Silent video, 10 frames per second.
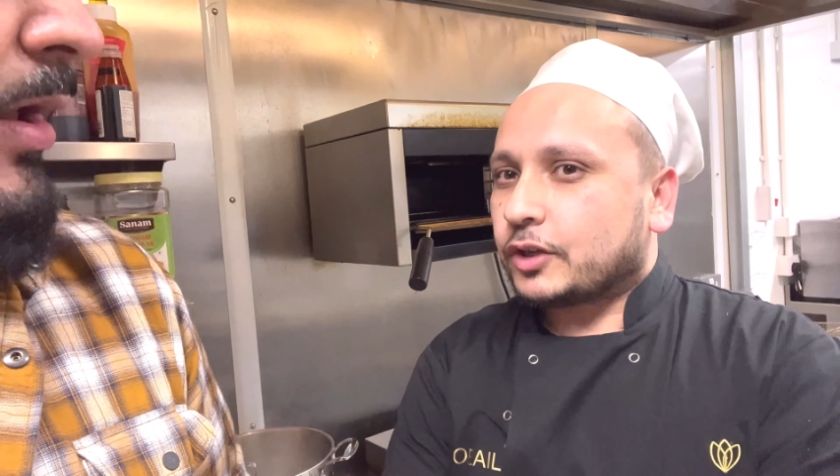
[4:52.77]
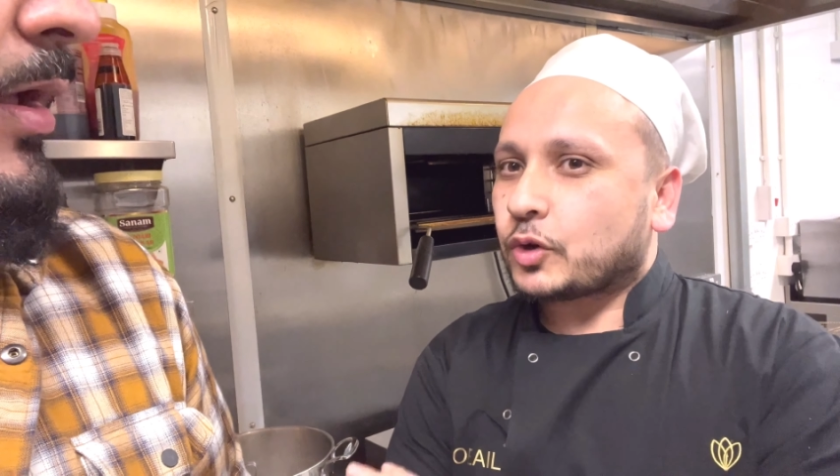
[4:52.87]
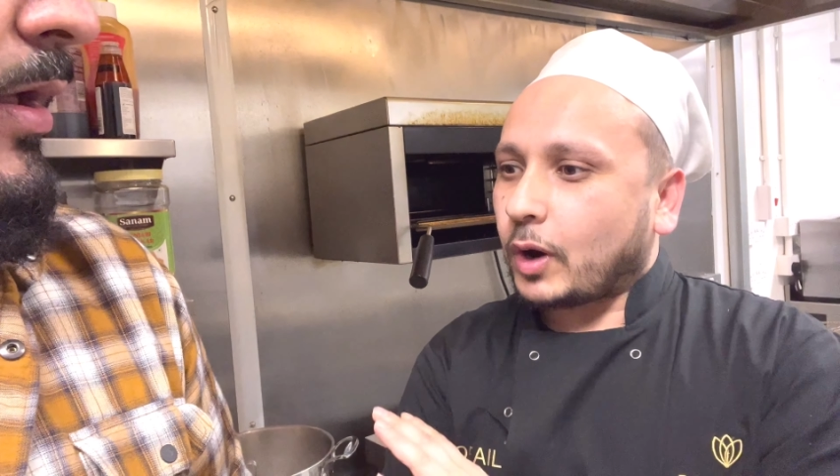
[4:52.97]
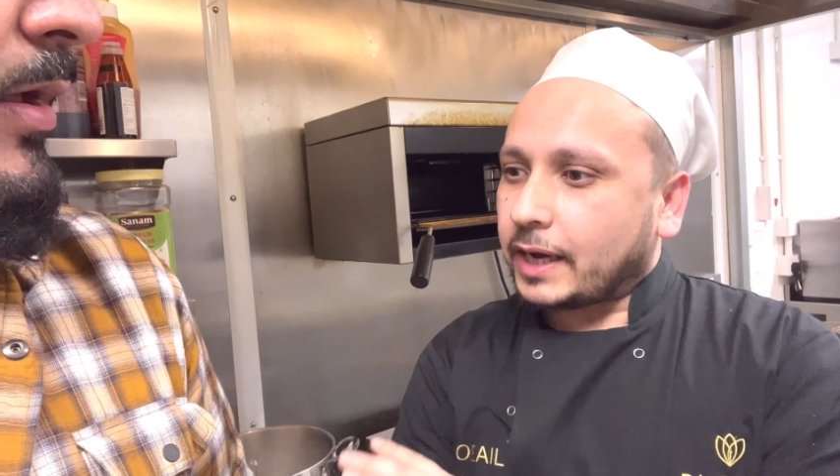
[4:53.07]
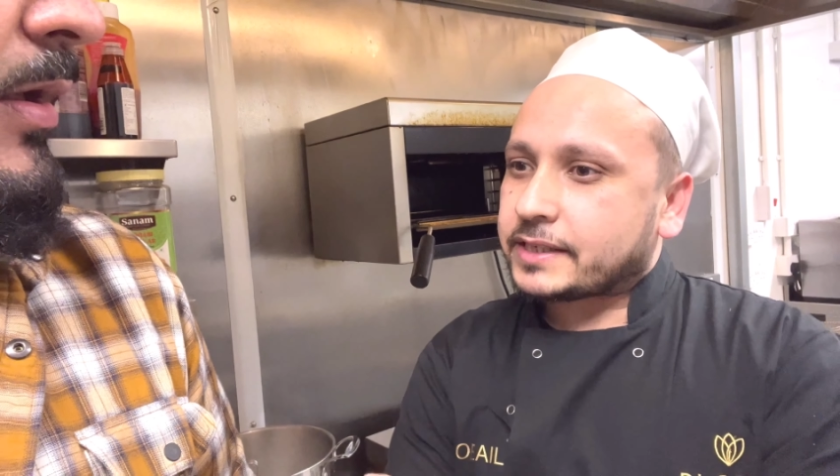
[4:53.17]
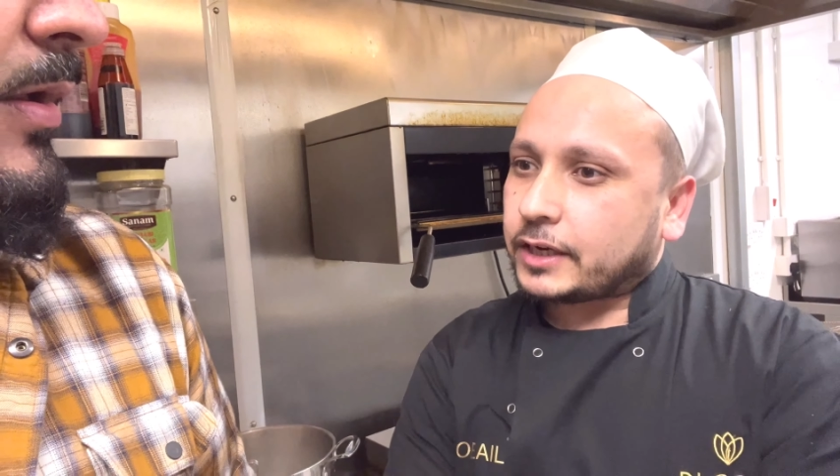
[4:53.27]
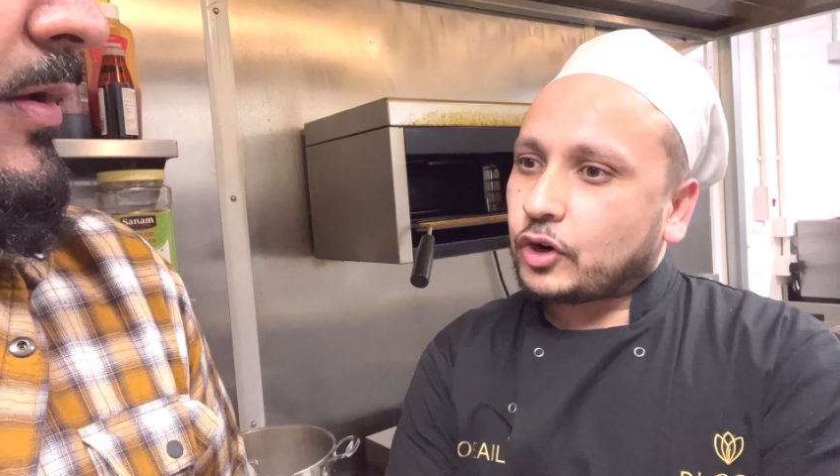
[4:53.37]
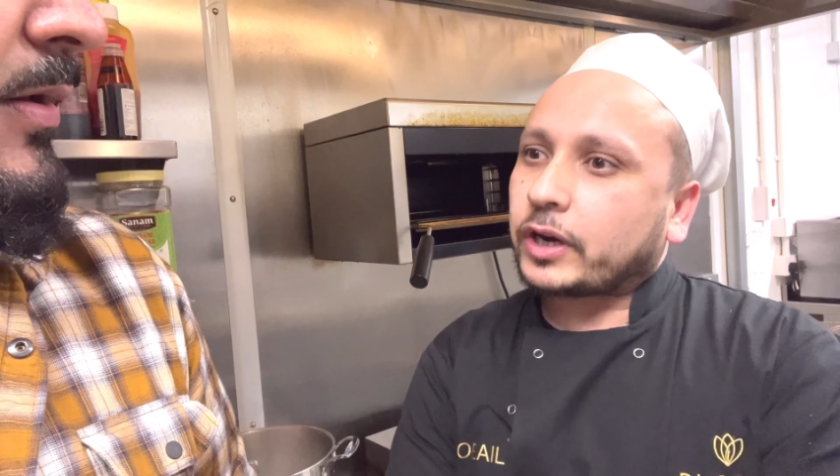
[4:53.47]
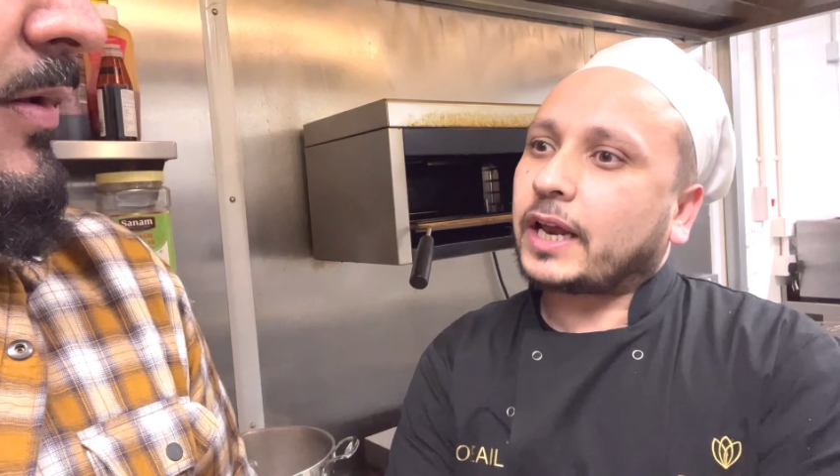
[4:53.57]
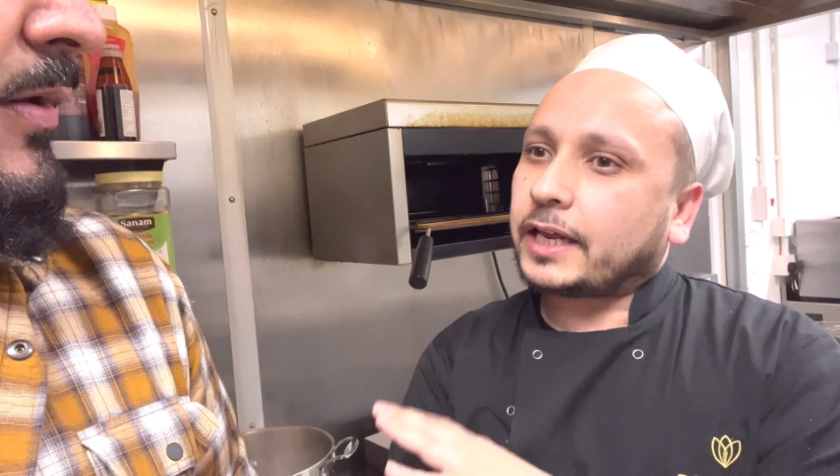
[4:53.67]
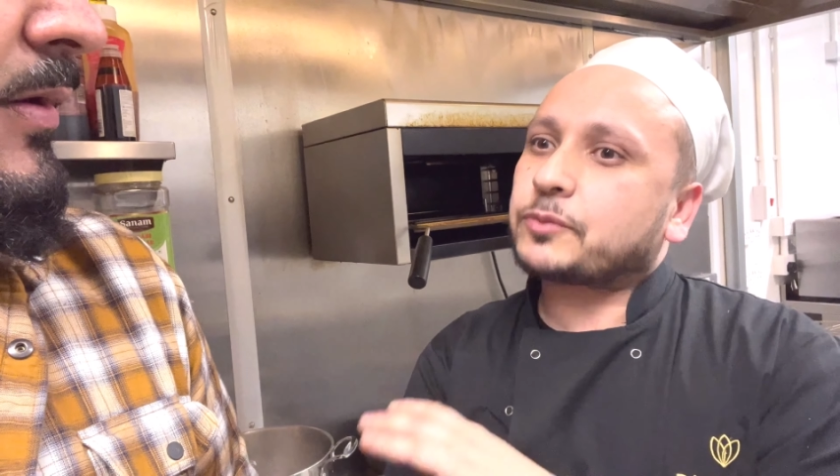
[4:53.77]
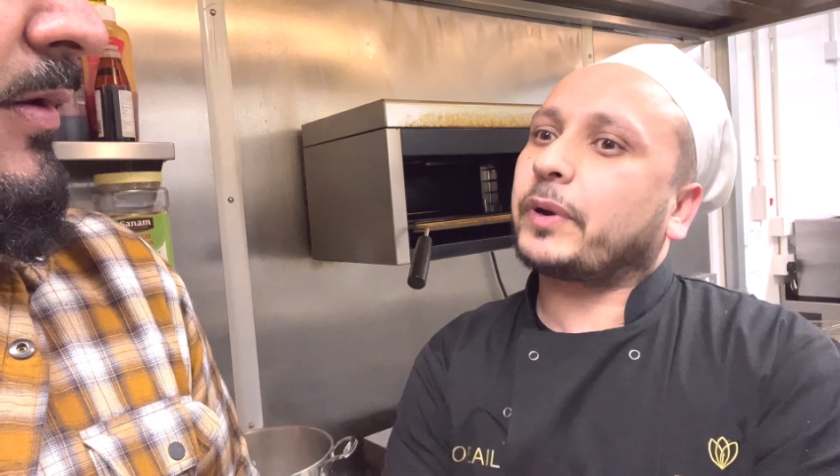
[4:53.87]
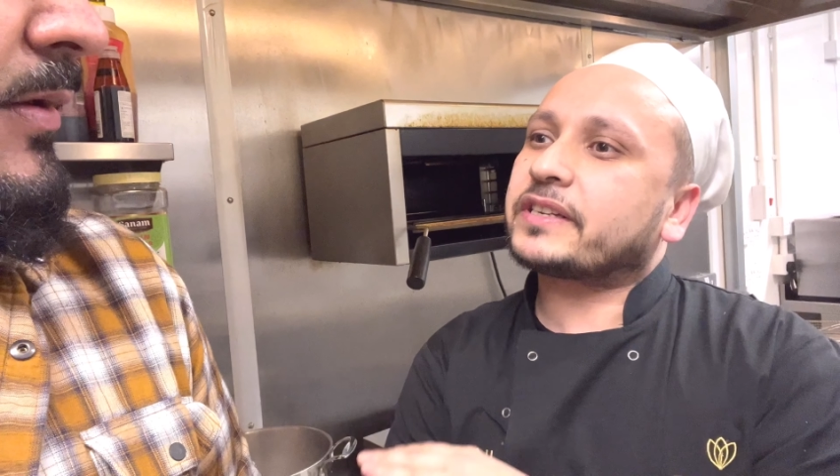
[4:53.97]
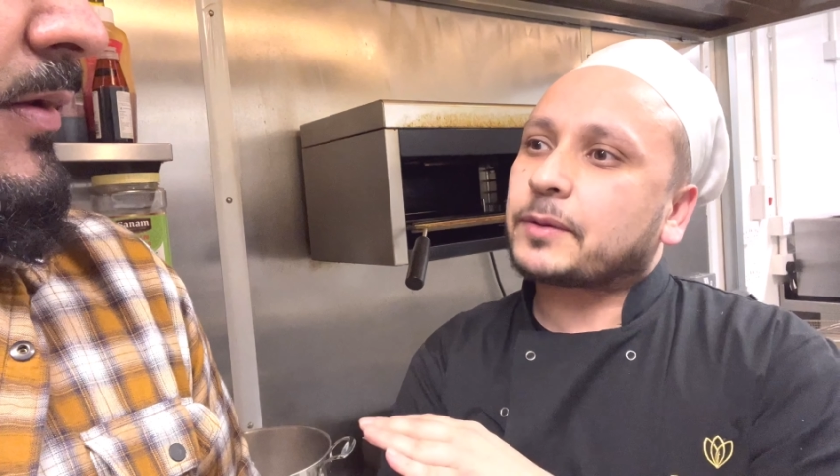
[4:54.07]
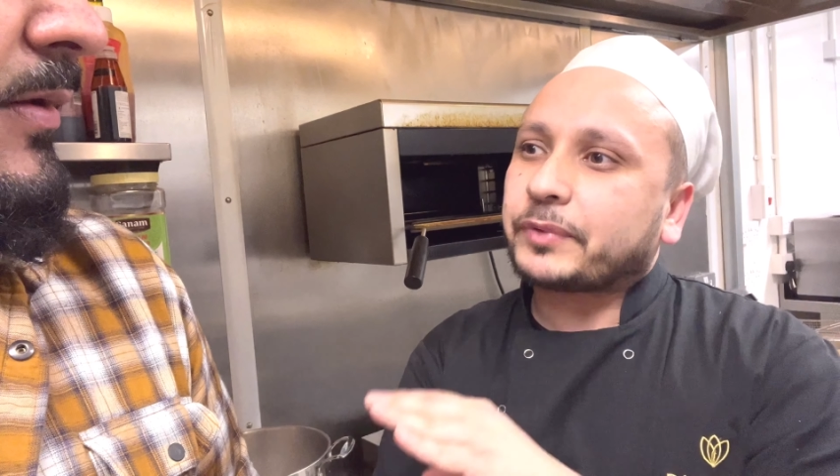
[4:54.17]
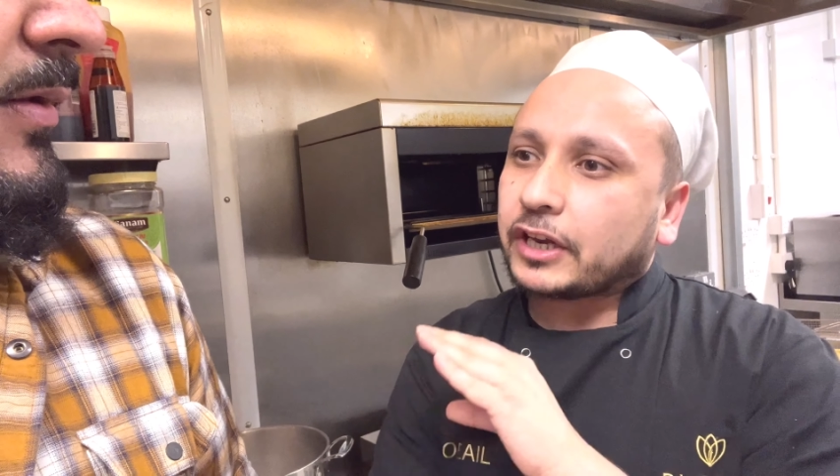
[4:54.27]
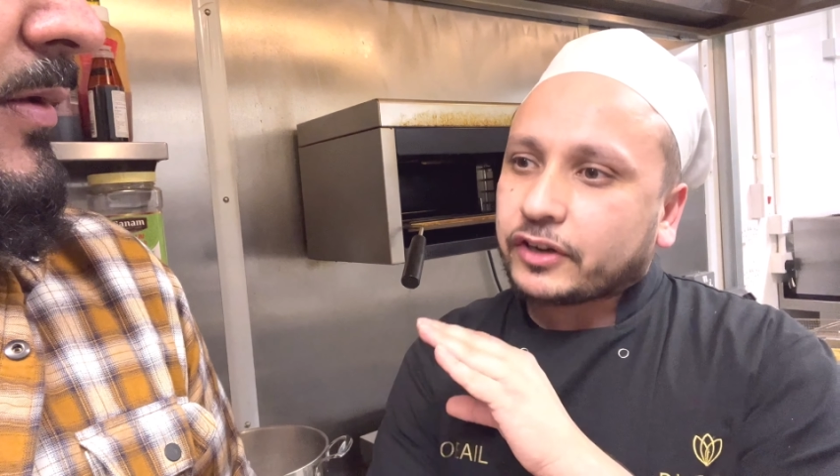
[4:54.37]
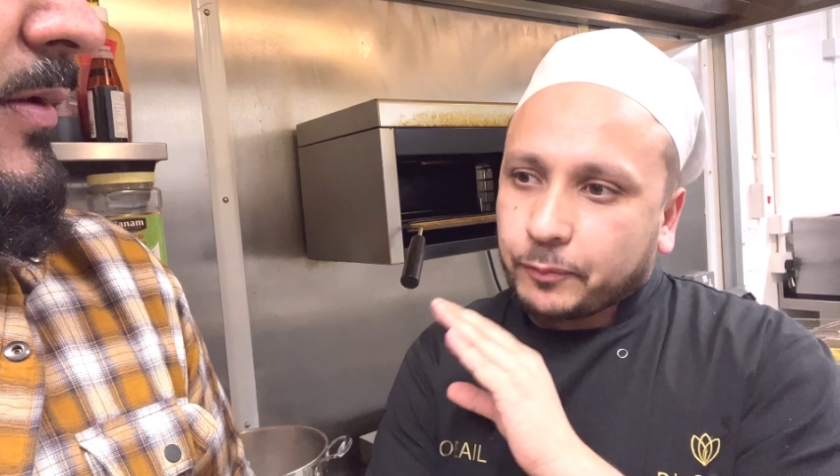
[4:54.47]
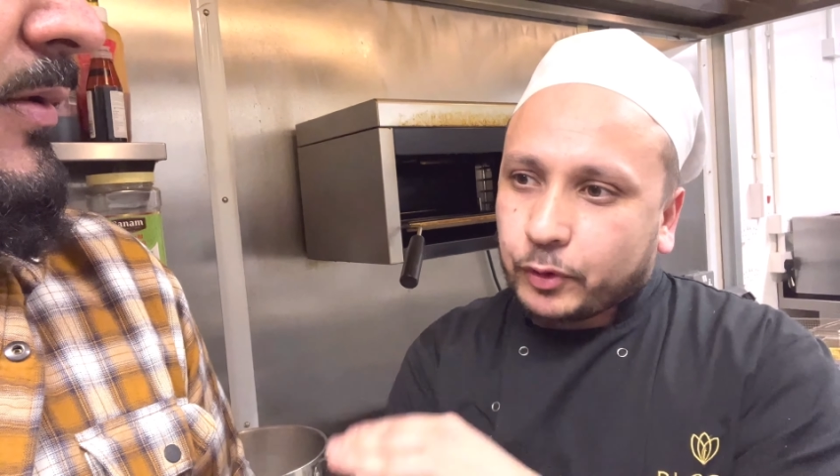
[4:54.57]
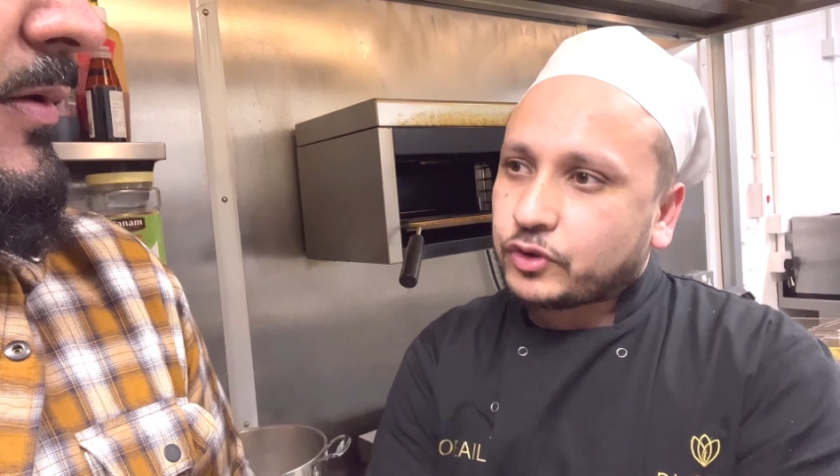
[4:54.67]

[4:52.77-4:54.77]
So I said, okay, let's bring something different